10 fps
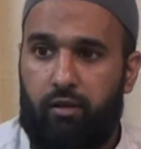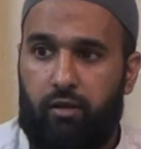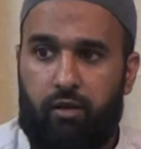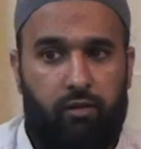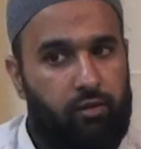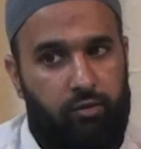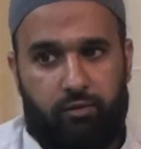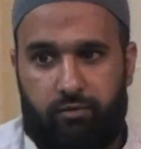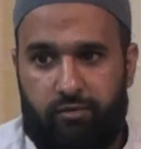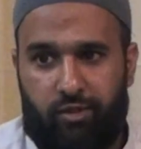No,
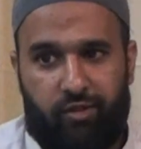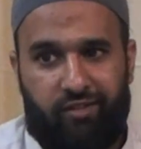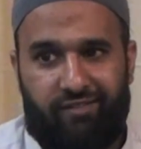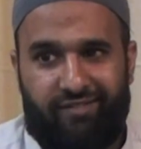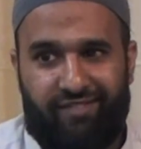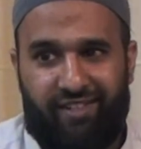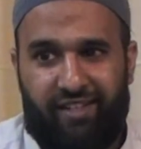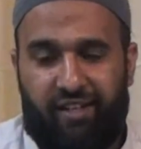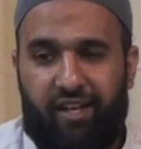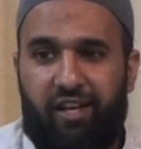sorry.
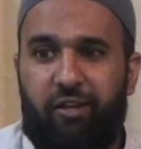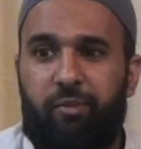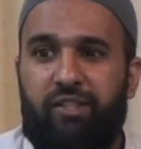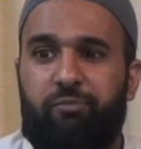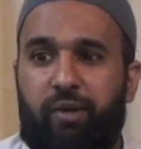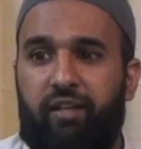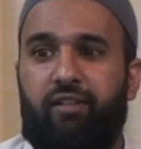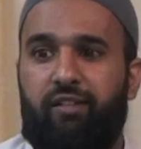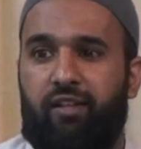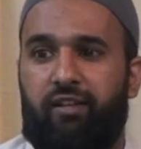Khair means
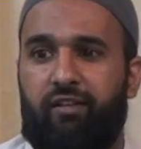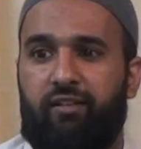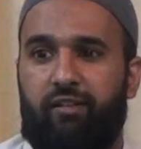better than.